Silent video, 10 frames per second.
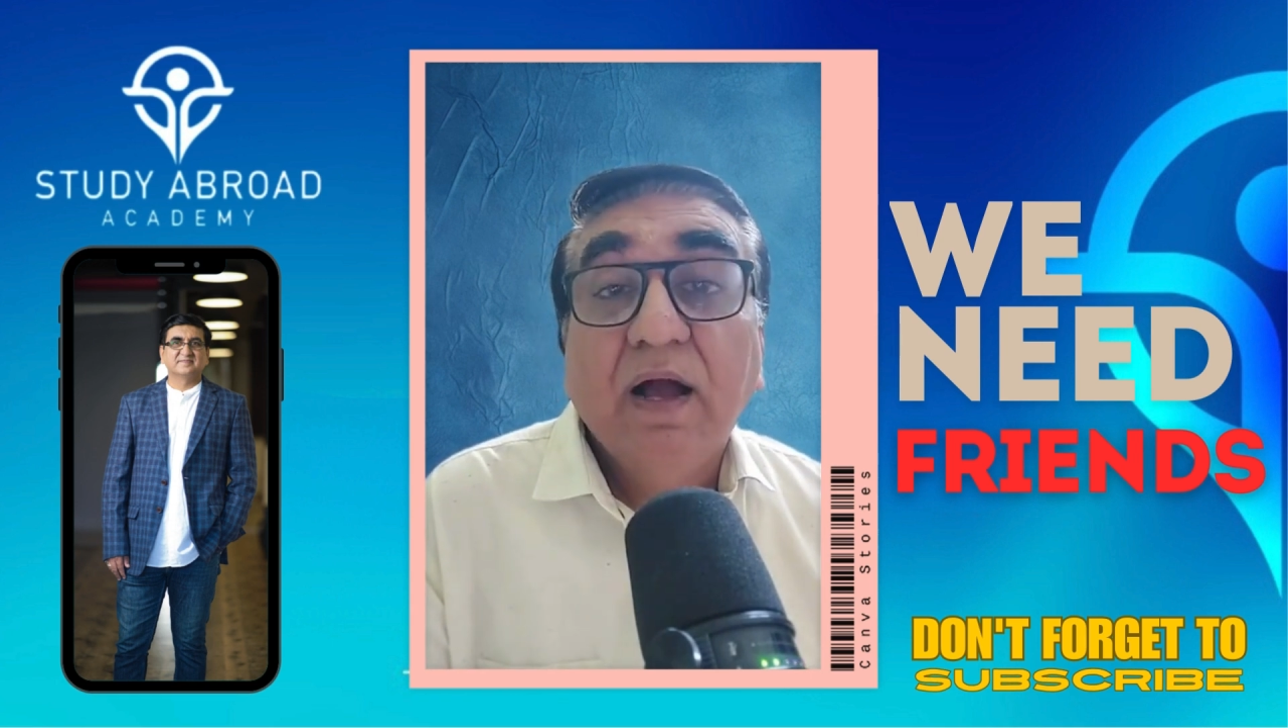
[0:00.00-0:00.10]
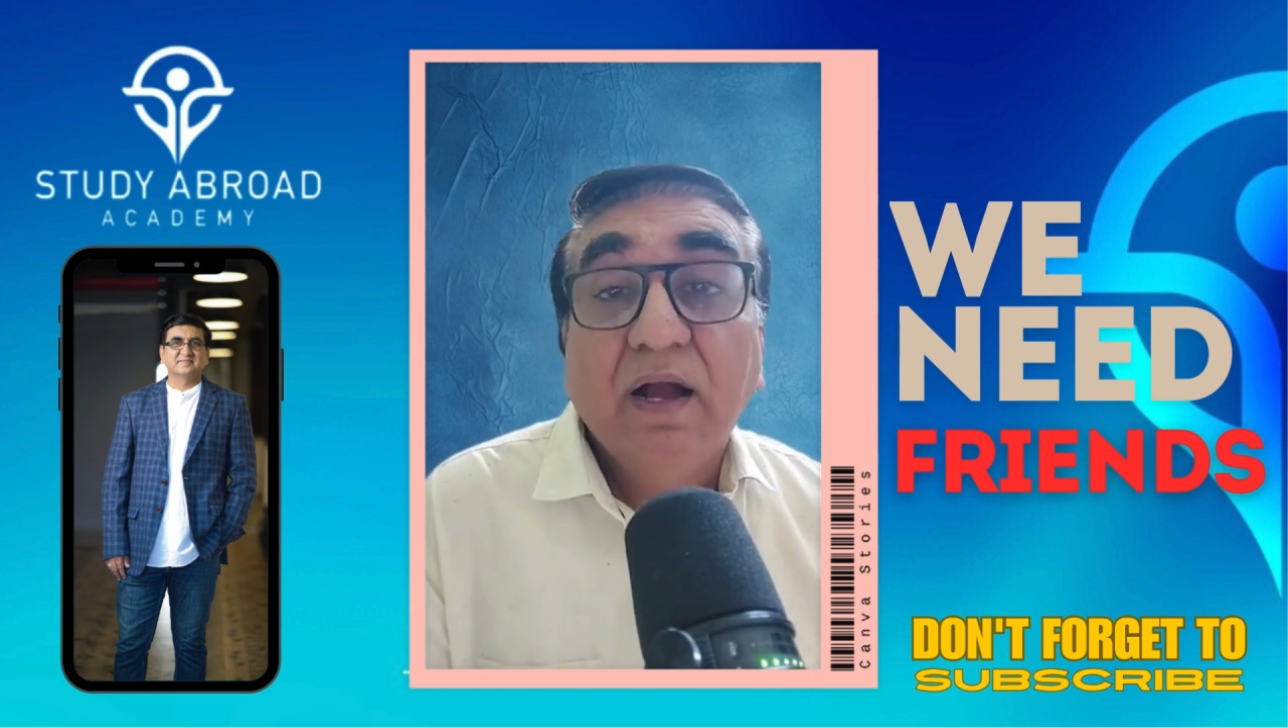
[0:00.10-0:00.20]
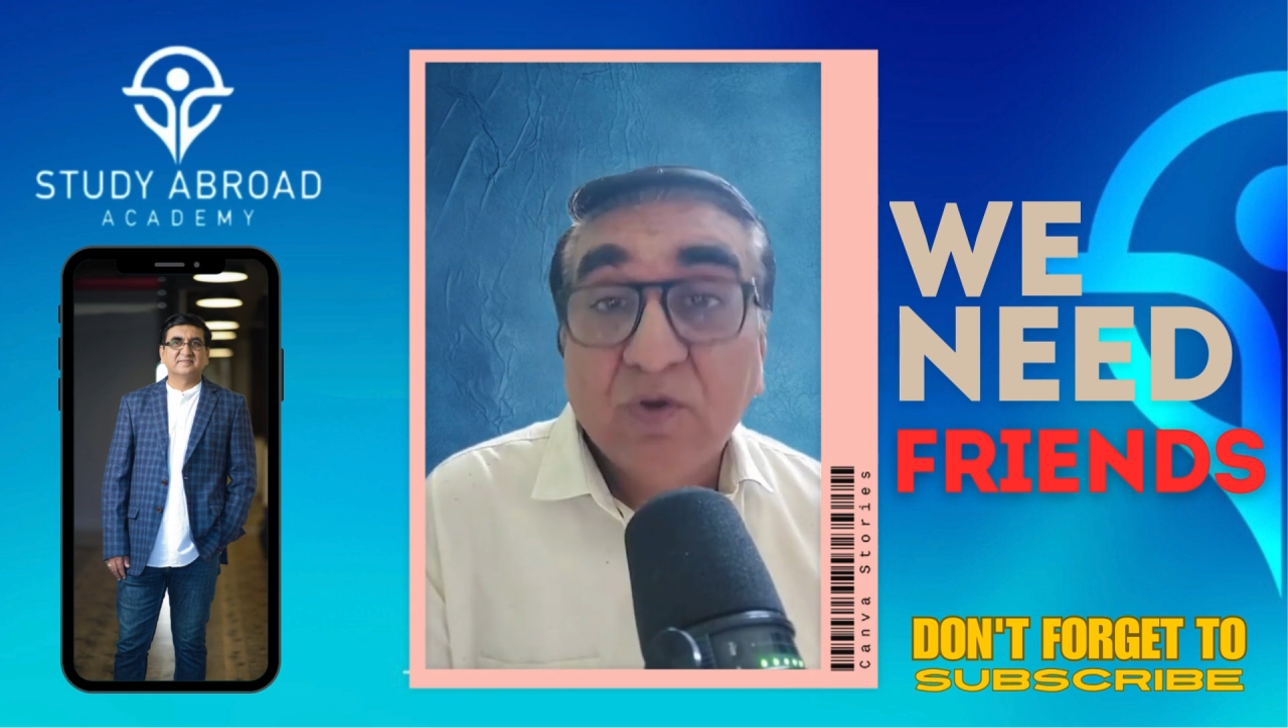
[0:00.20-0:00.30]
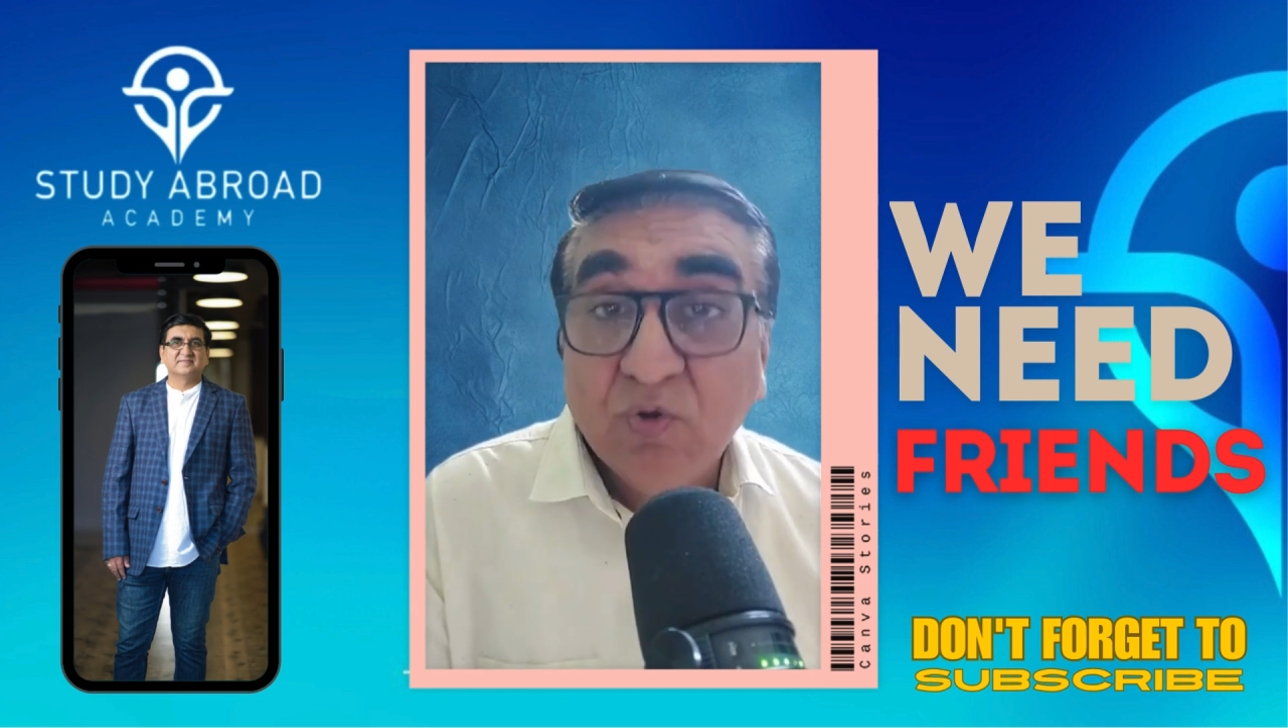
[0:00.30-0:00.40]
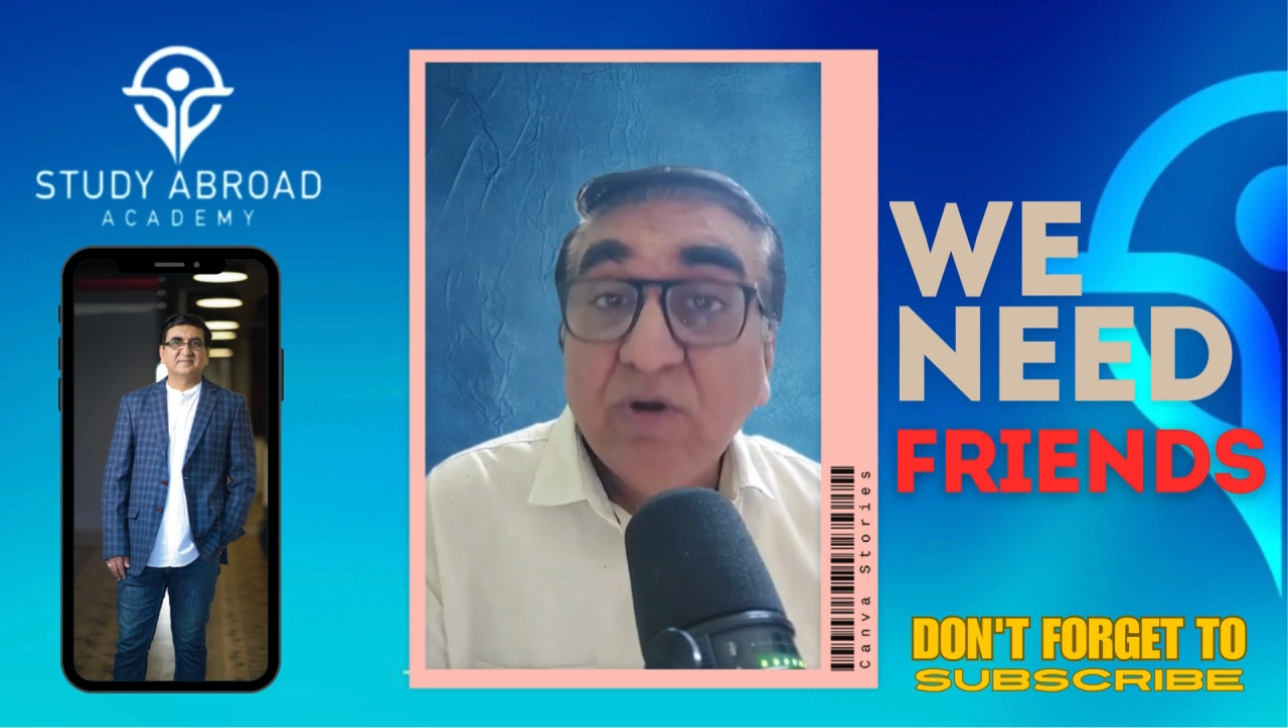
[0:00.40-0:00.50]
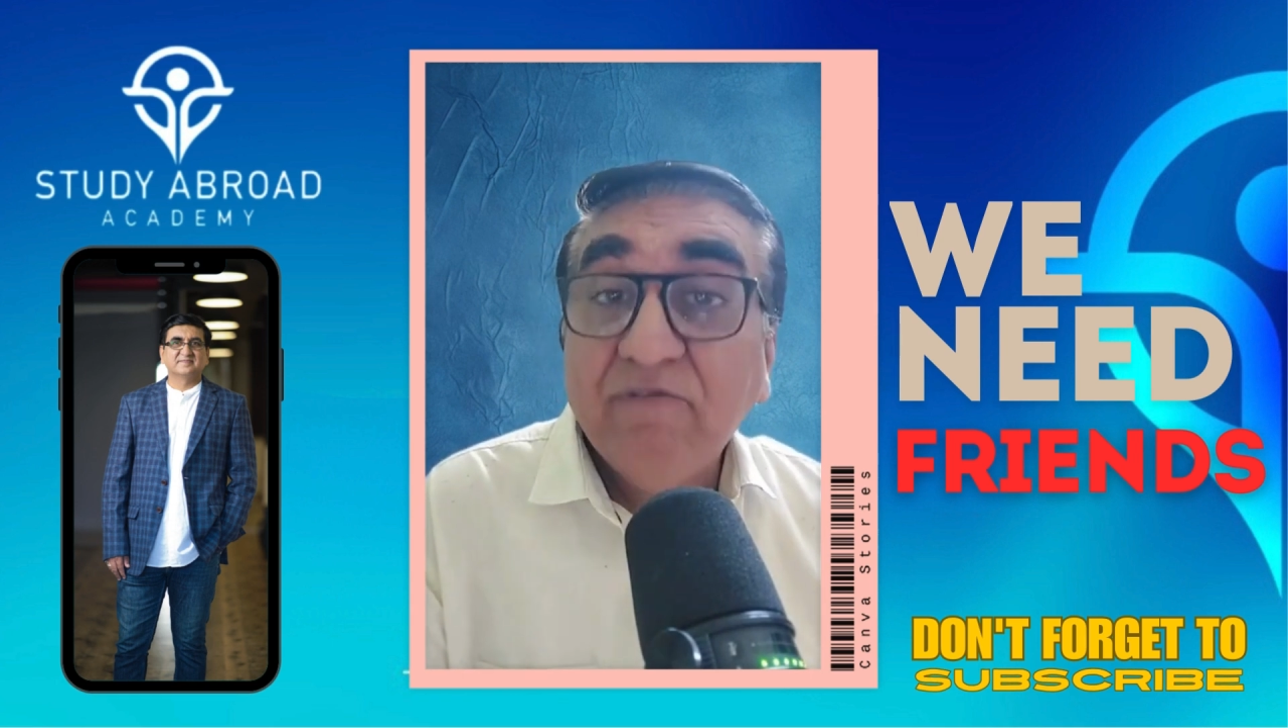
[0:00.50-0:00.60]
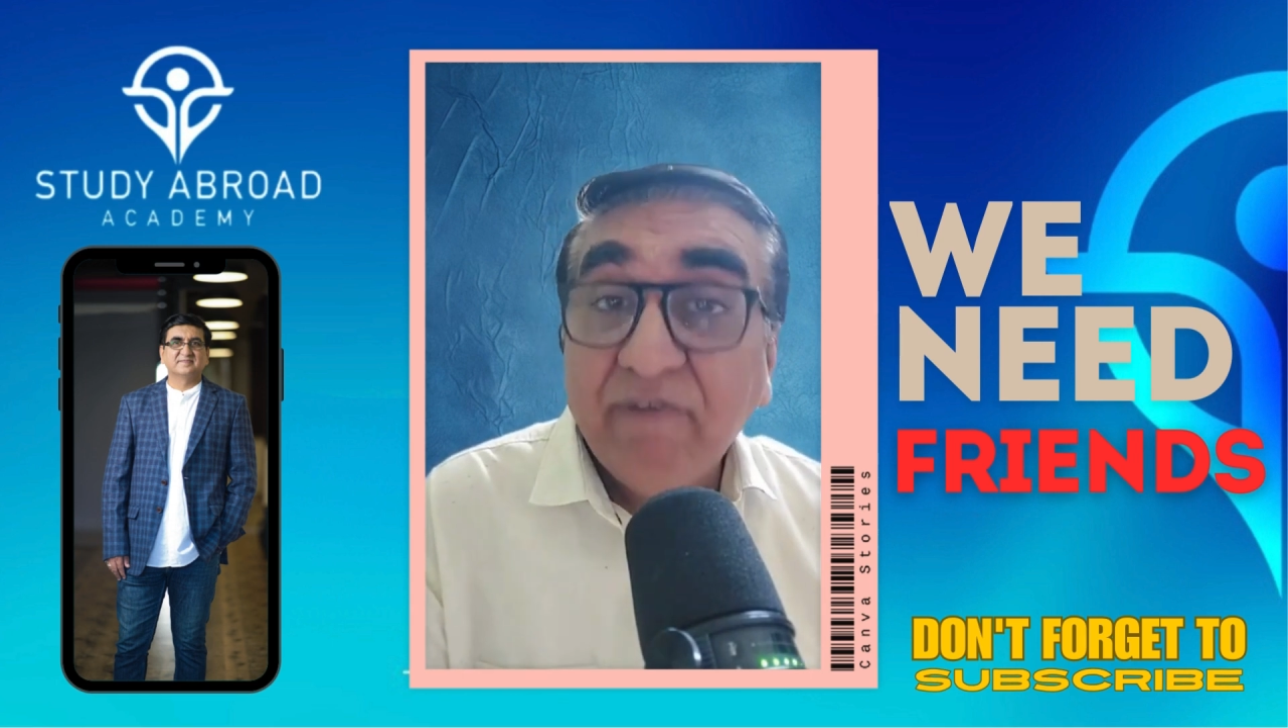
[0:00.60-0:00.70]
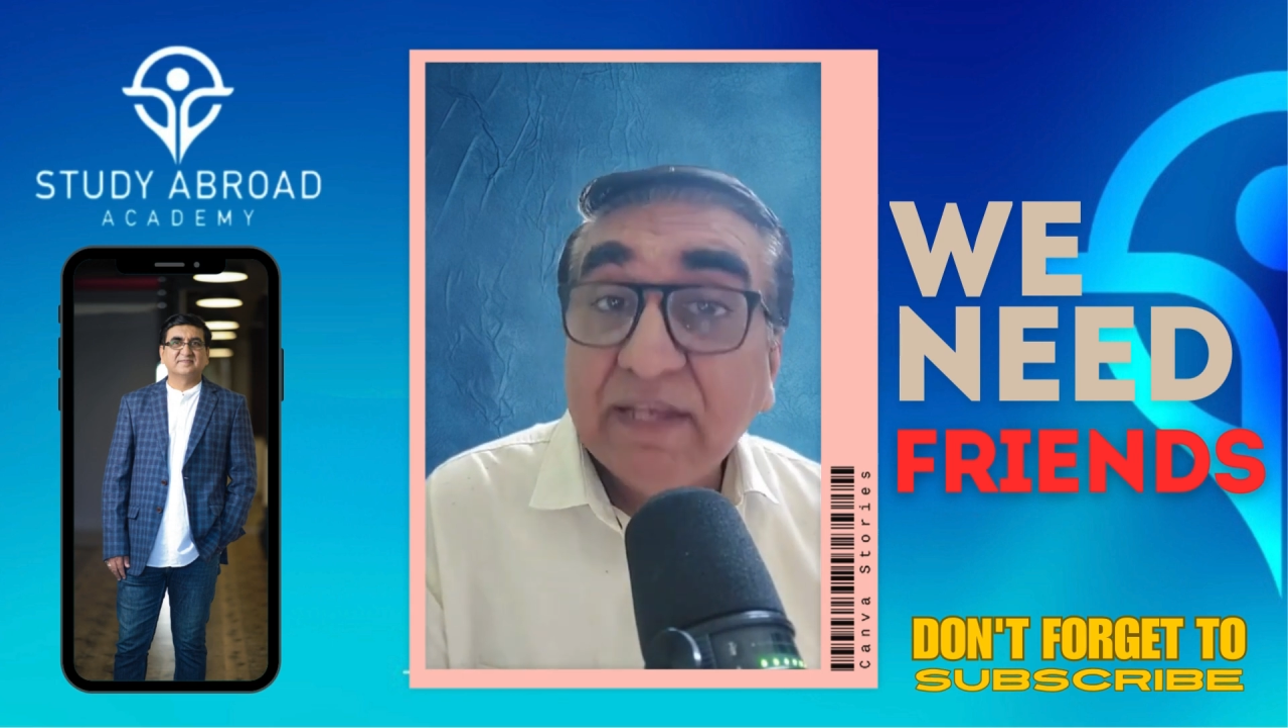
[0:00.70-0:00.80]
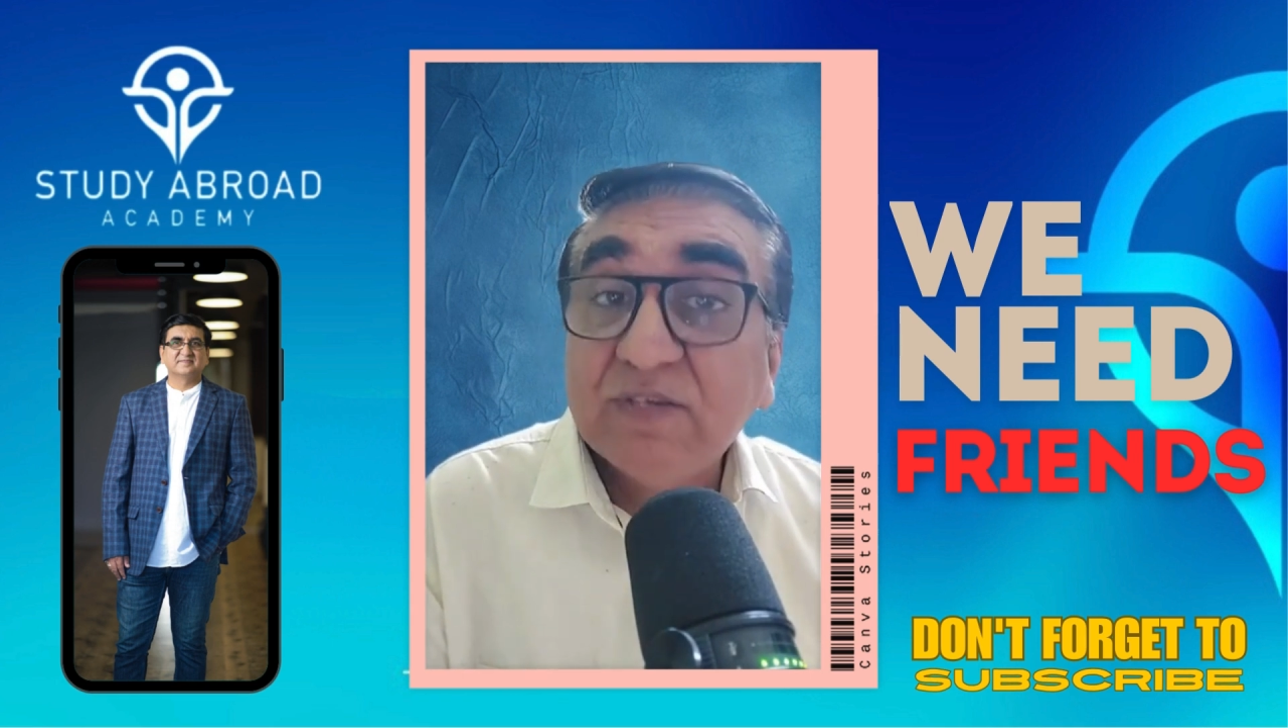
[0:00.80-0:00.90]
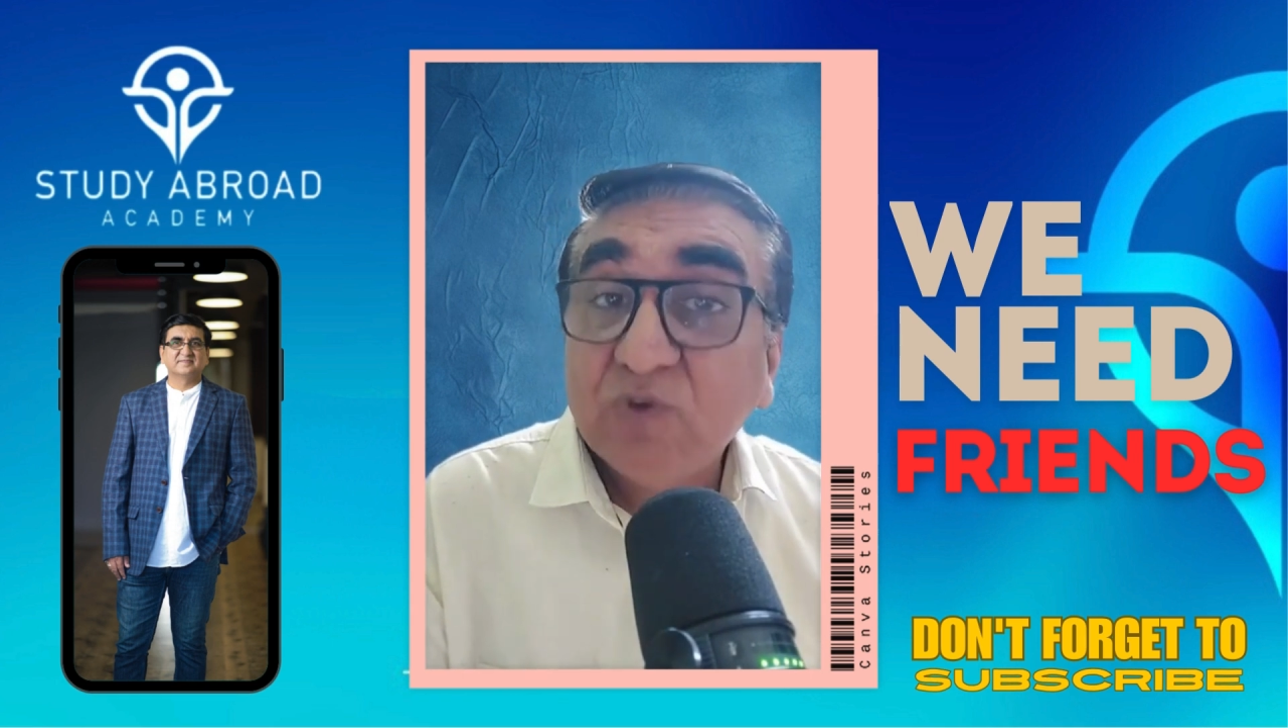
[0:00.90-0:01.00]
A good
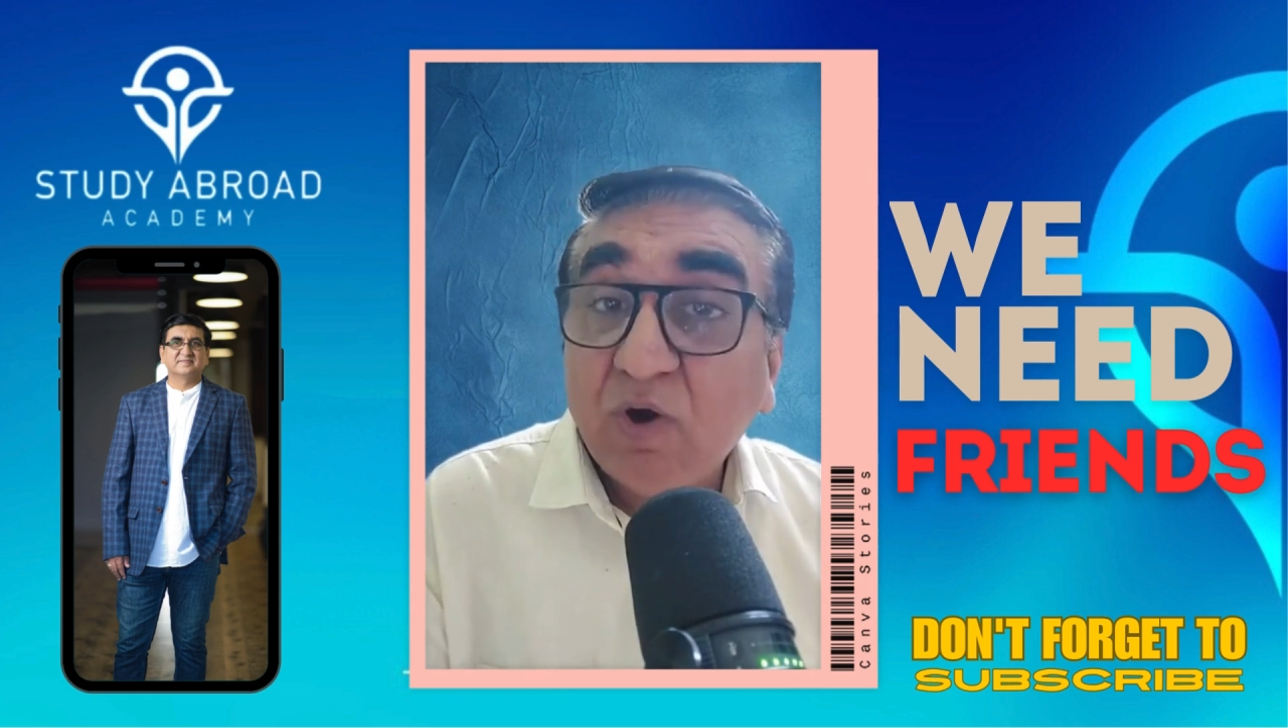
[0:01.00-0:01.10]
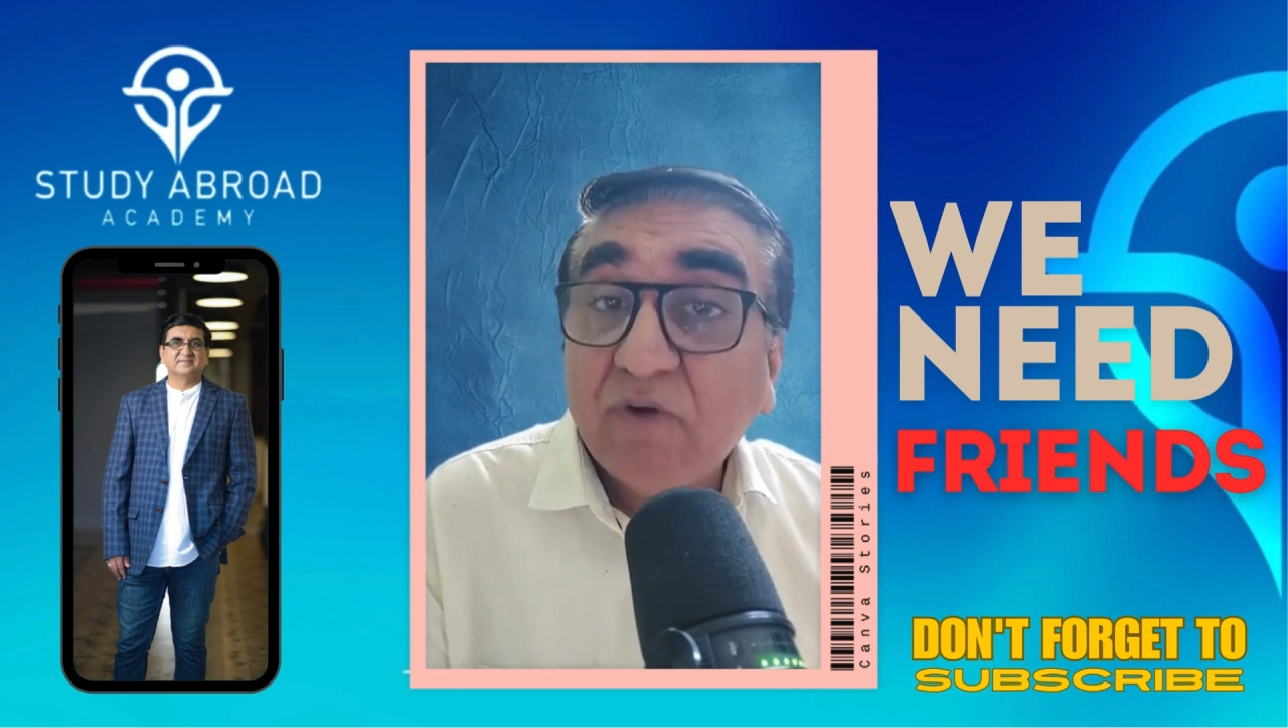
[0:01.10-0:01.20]
way to